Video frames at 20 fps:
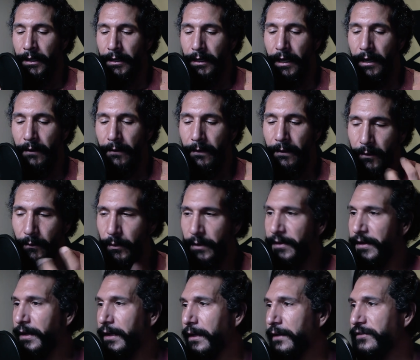Now,
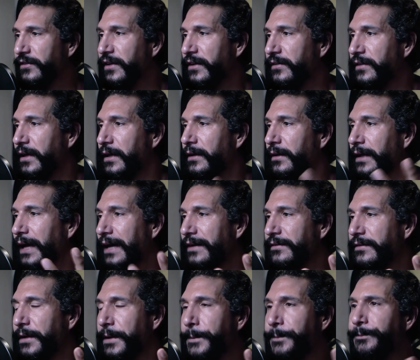one thing I was going to say
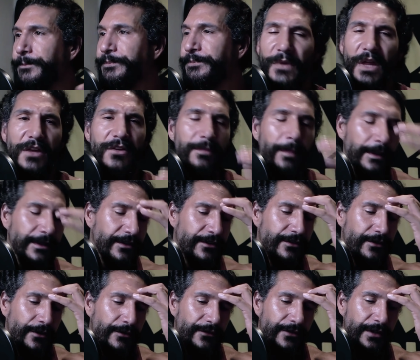last thing is about this
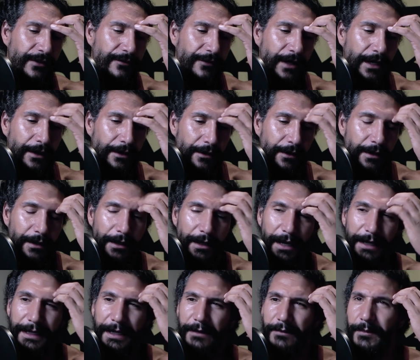UFC fighter.
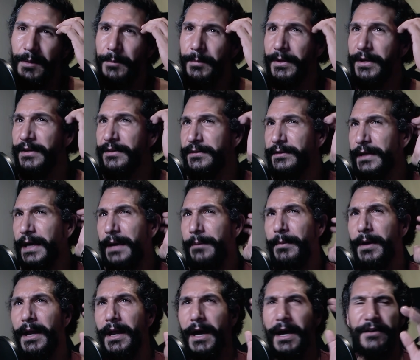I can't remember his name,
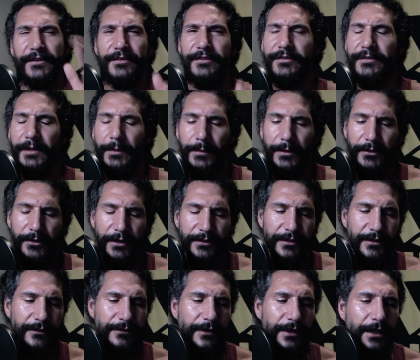but I just stumbled across
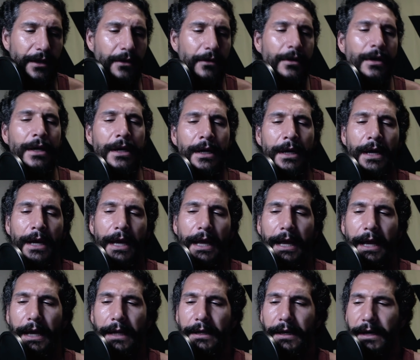this video
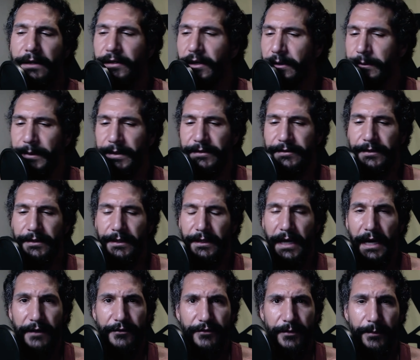and I talked about this in the
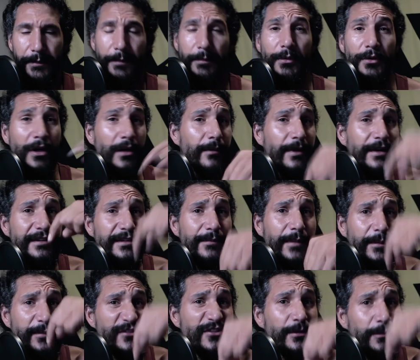live stream, the Bulldog Mindset
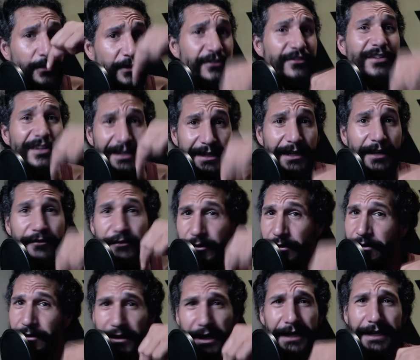membership, which if
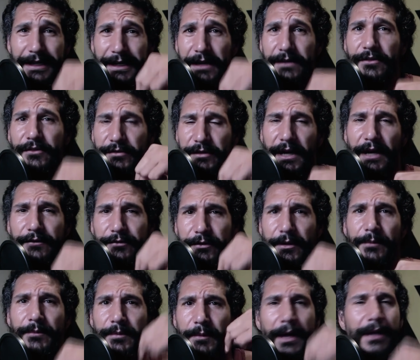you got to get on those live
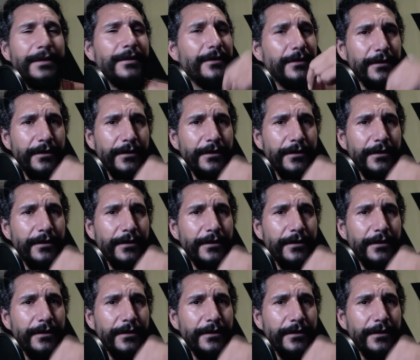streams, man, they're,